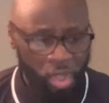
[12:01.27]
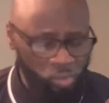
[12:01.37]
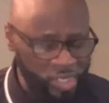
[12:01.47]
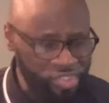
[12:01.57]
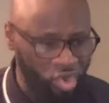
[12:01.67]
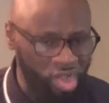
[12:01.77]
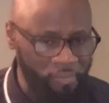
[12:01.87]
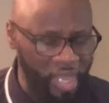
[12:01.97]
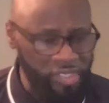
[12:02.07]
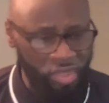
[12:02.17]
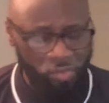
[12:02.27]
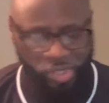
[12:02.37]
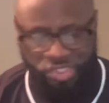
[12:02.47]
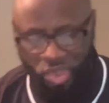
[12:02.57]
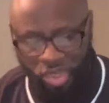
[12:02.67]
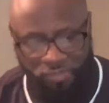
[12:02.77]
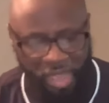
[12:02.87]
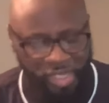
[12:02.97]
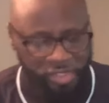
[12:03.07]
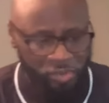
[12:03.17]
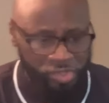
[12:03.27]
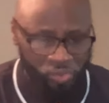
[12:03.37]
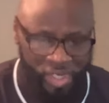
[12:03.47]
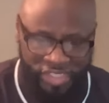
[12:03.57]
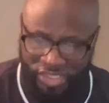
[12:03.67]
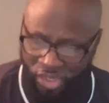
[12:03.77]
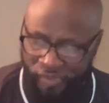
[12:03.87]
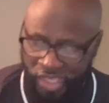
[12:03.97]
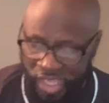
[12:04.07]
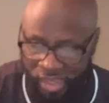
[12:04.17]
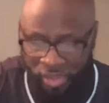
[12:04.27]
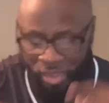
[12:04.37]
We talking about, you know, we talking about the, the witches over here.